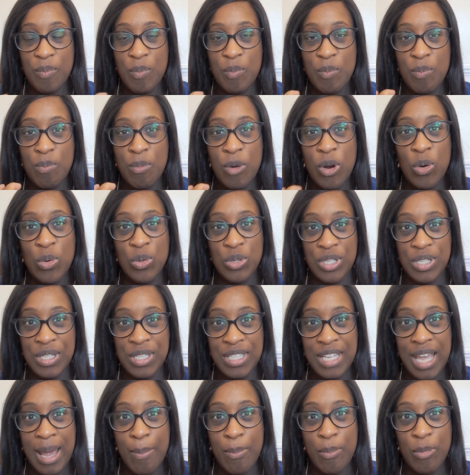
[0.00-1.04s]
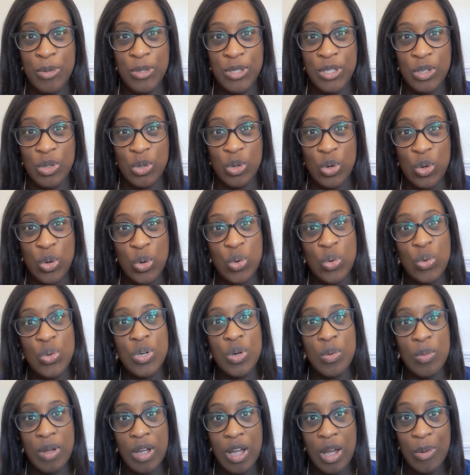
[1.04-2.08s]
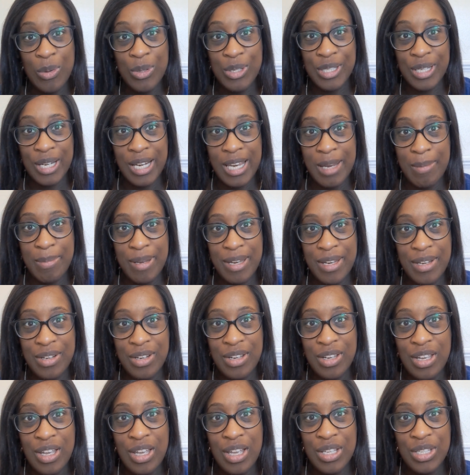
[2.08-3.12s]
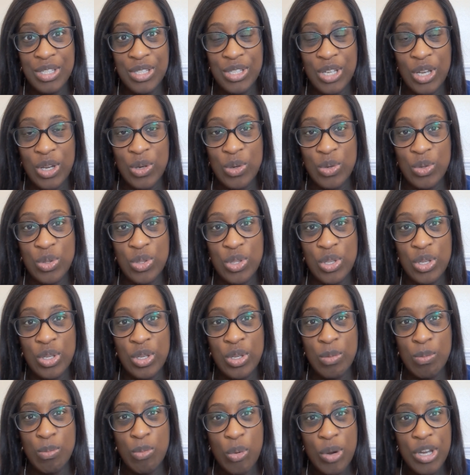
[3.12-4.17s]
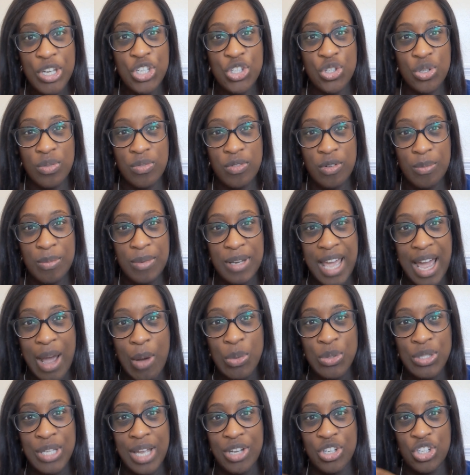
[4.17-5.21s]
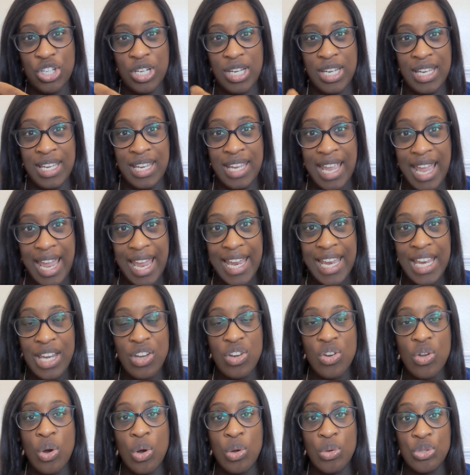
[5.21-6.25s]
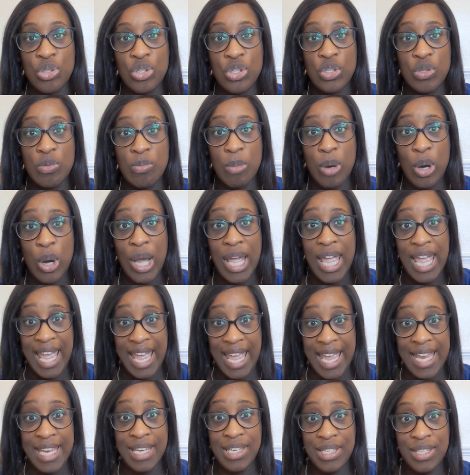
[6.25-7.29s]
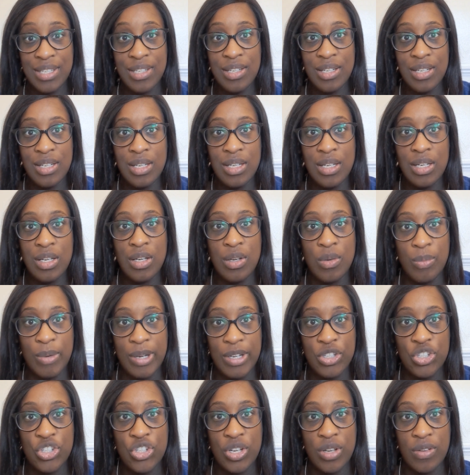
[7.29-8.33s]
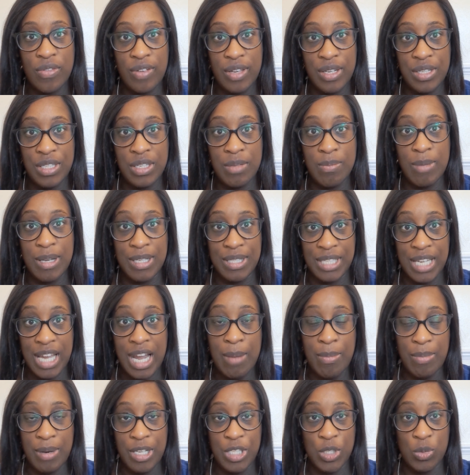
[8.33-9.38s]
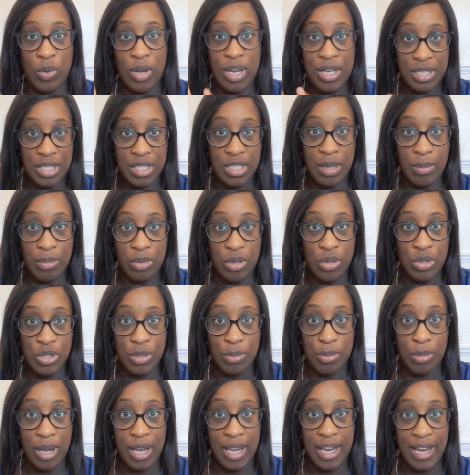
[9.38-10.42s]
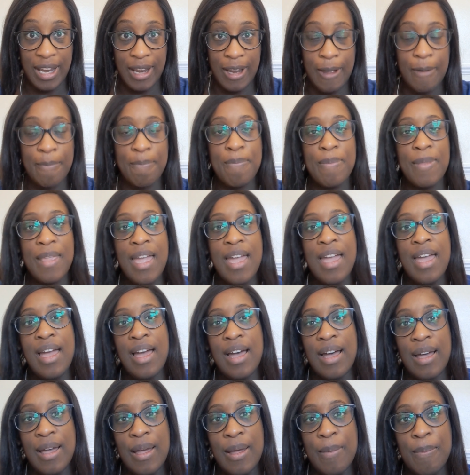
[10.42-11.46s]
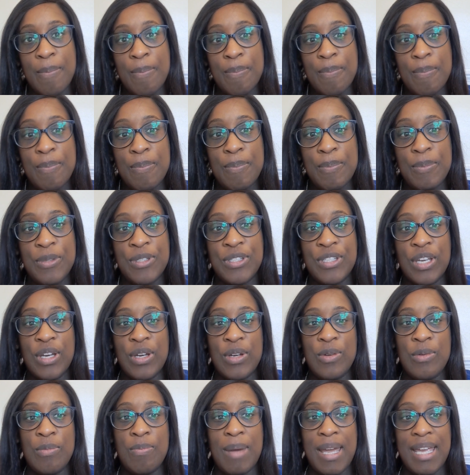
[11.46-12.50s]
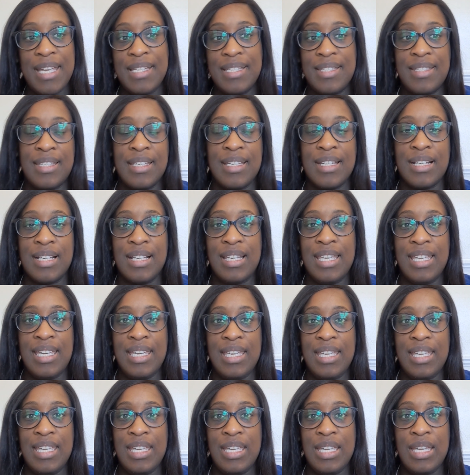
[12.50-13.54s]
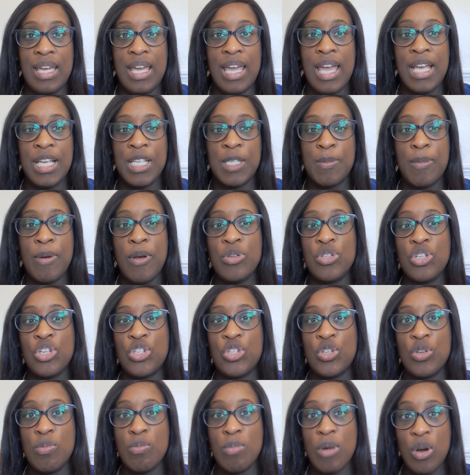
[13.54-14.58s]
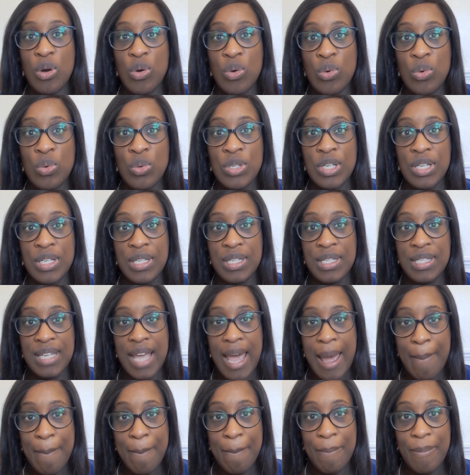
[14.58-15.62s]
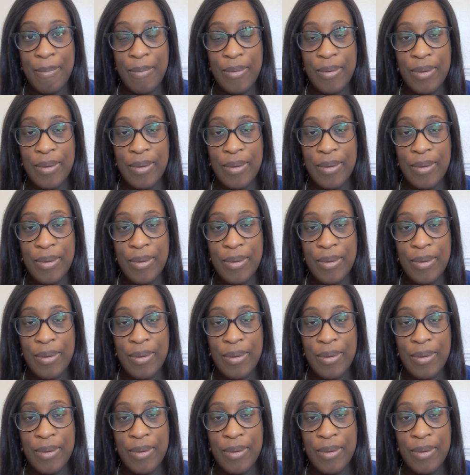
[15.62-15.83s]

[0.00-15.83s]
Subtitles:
mold and damp was at the corner where I was sleeping. So the moisture from that was actually getting onto my head, which affected my scalp, and that's why I ended up losing my hair. So basically, exposure to mold and damp